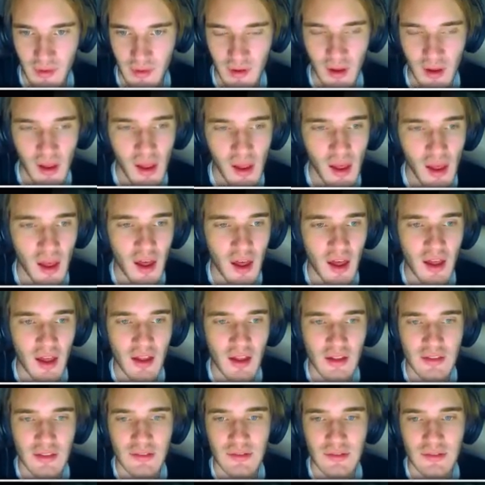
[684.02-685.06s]
Huh.
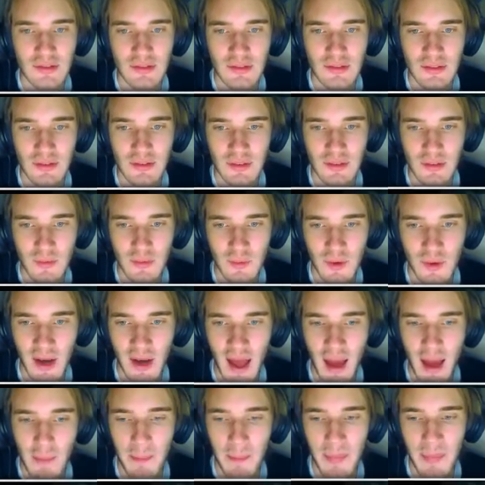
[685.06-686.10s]
Well,
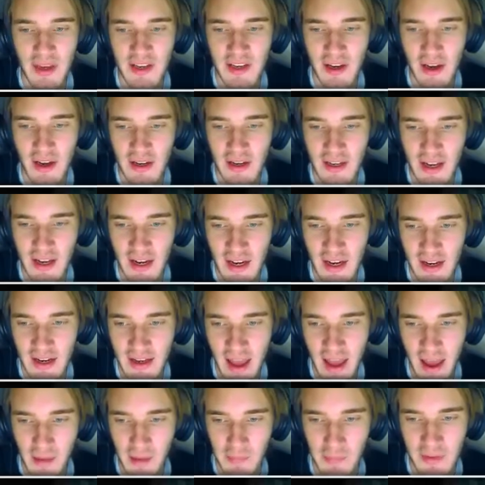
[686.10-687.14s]
I'll be done diddly
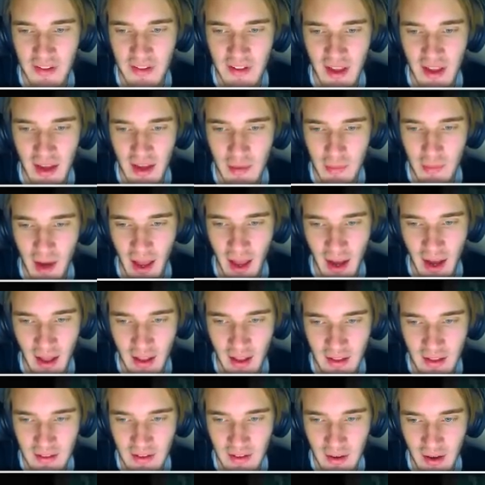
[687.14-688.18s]
damned. It's getting bright out.
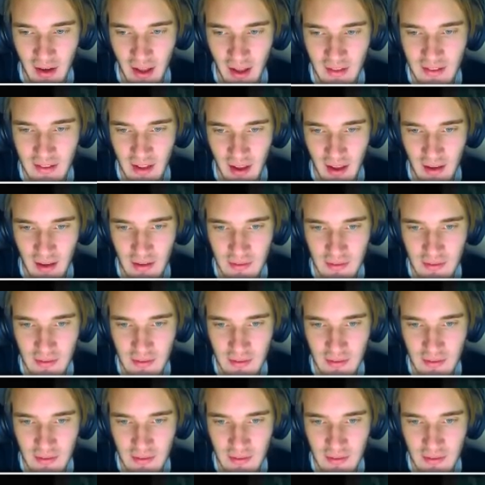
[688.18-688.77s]
Let's go outside.